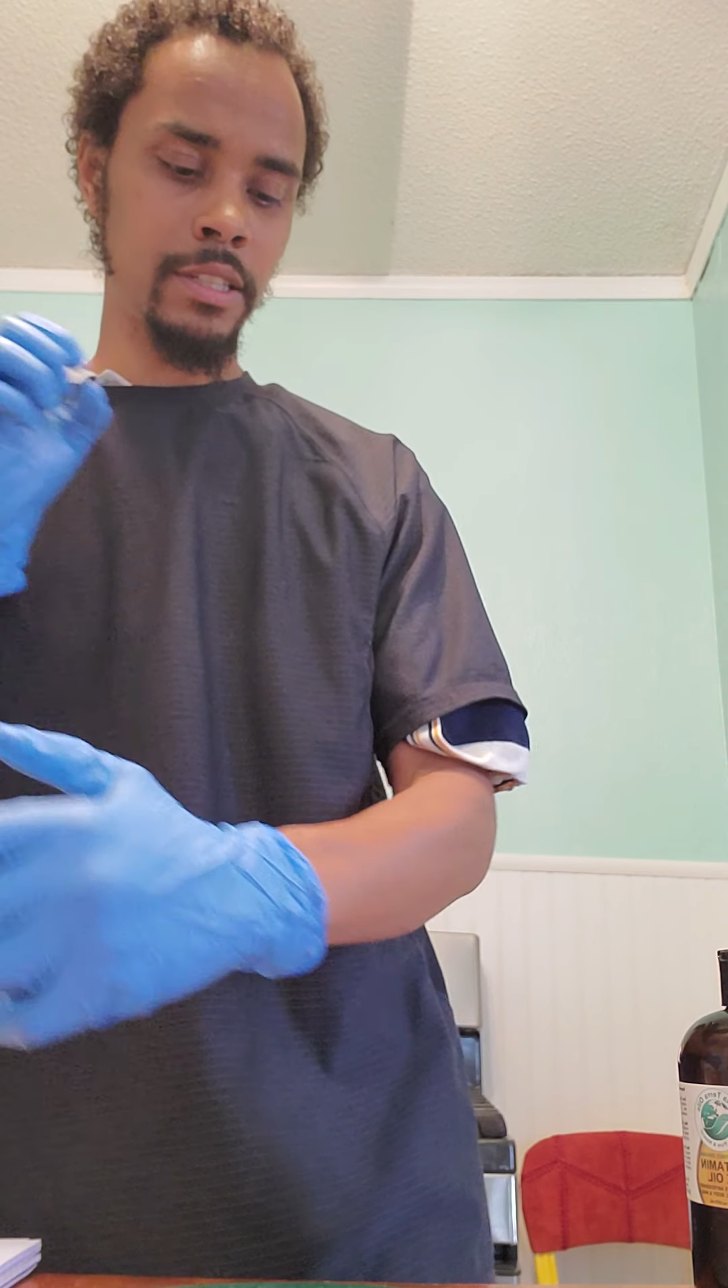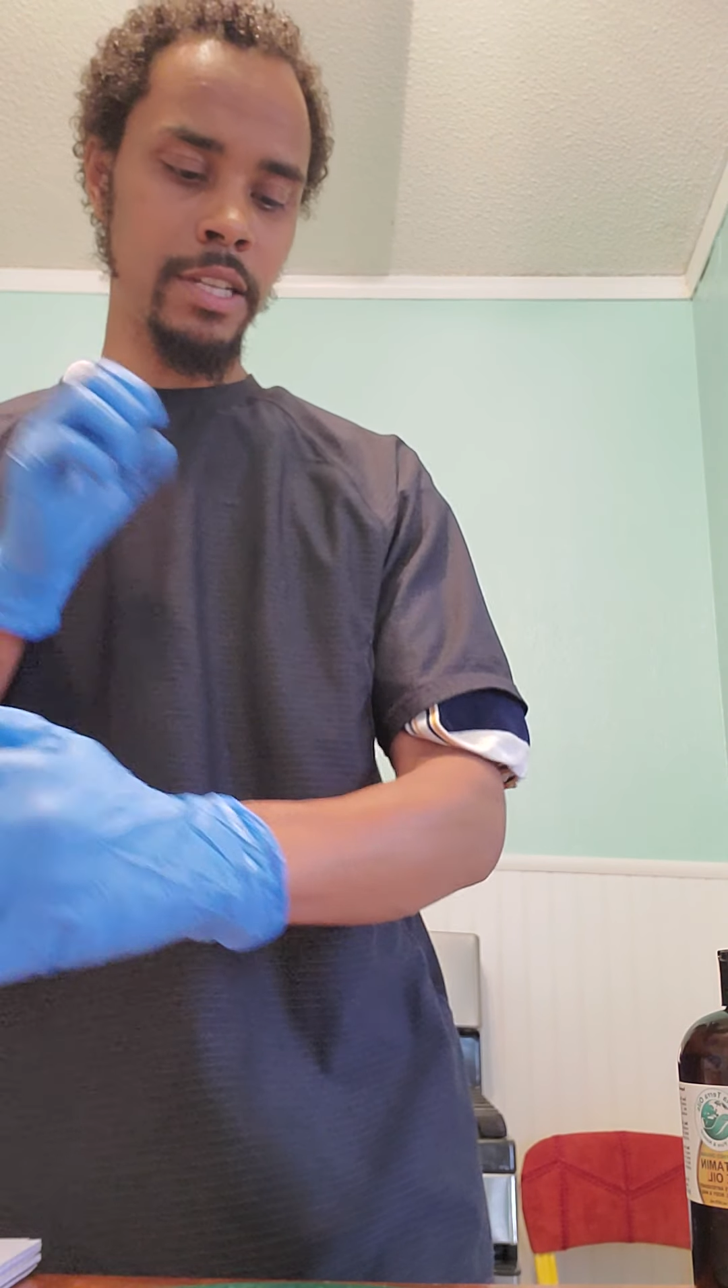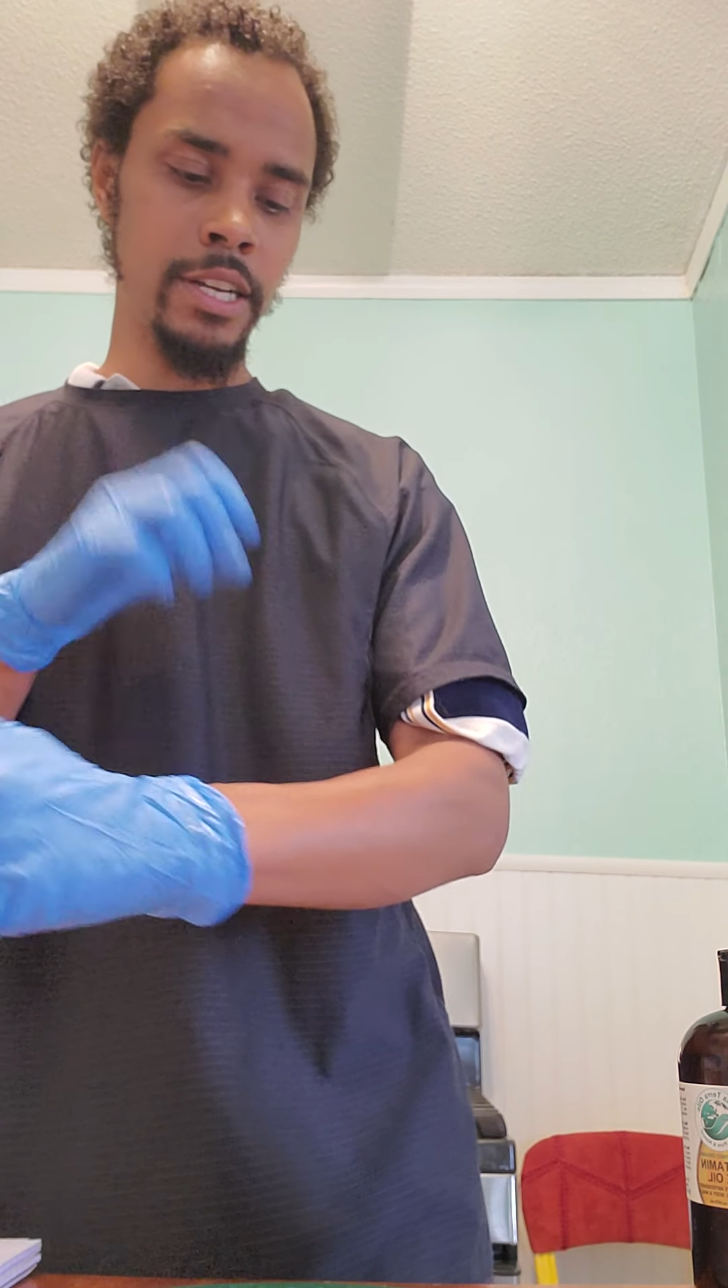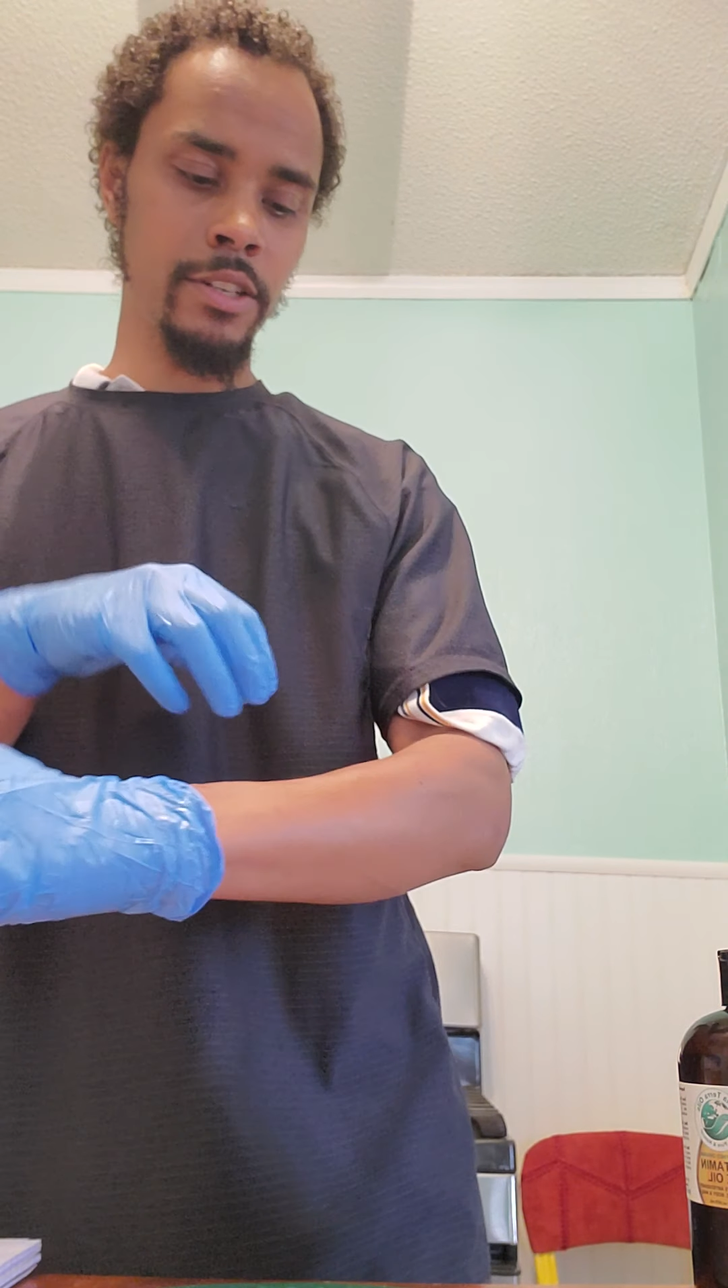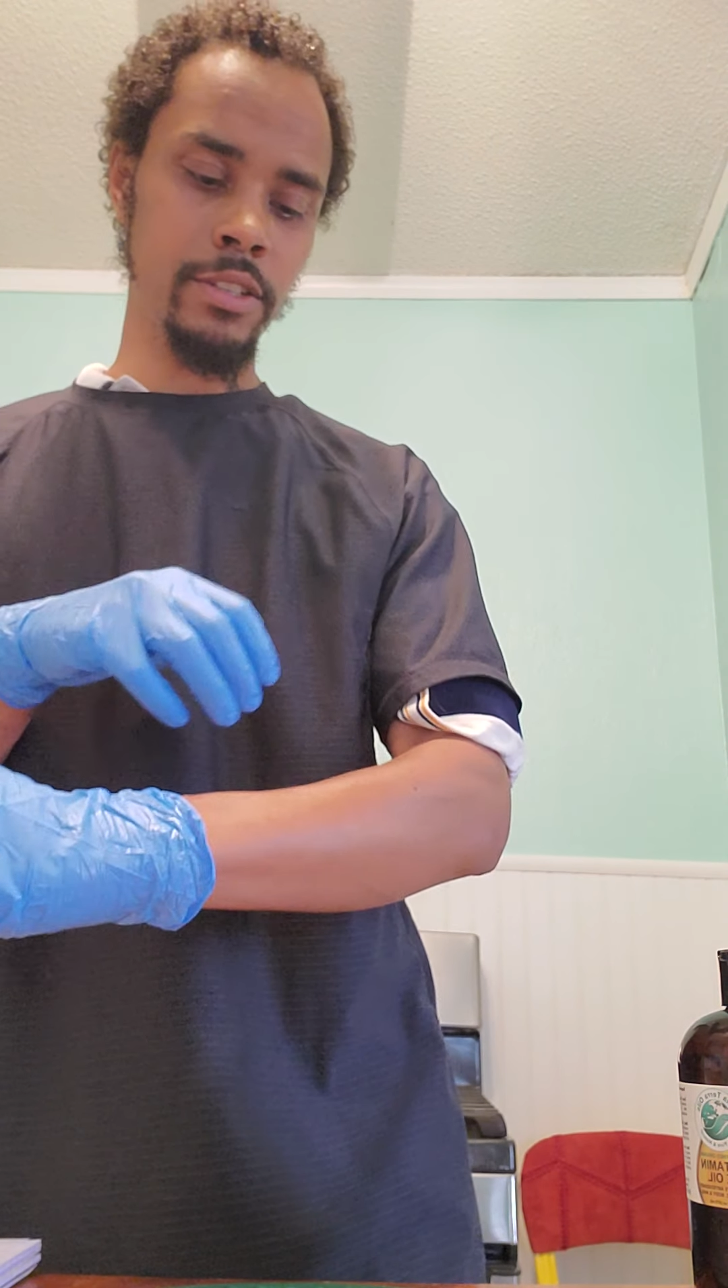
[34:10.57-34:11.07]

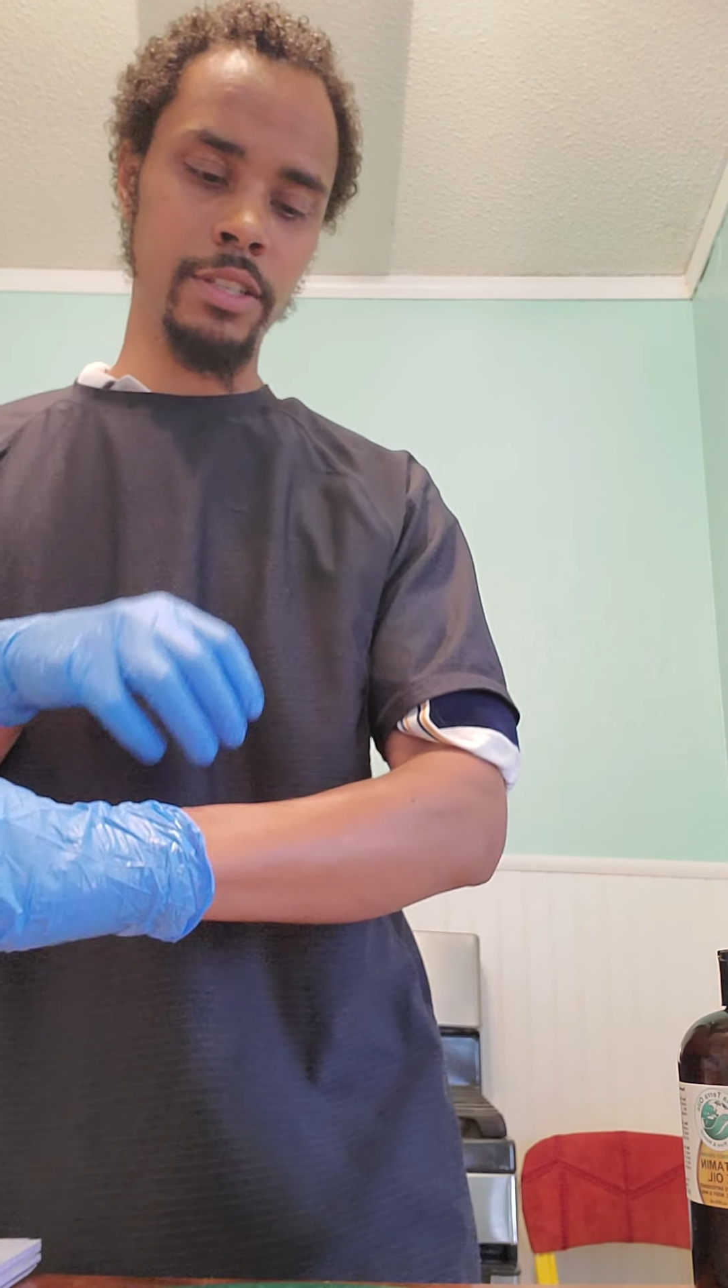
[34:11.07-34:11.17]
layers